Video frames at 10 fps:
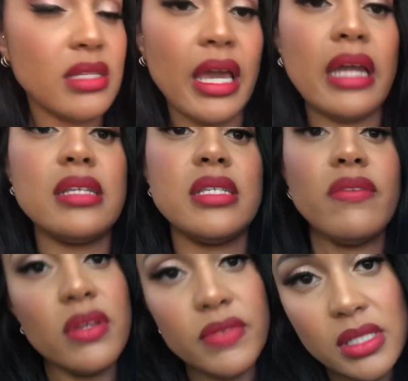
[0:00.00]
They got a
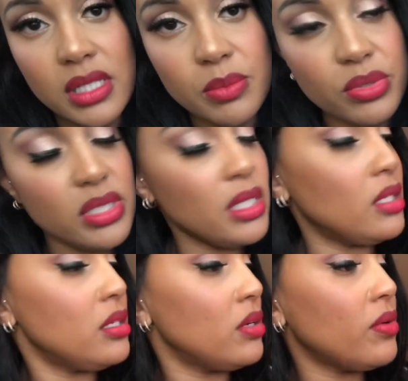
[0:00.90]
76%,
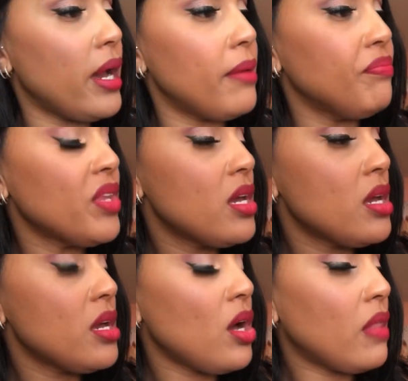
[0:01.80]
okay,
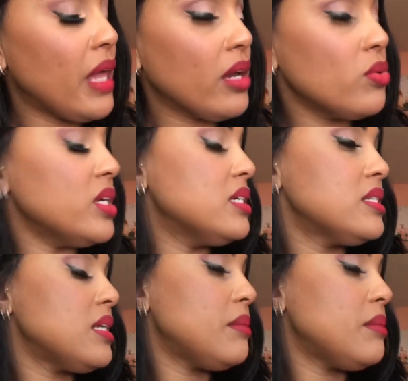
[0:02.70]
on that quiz. I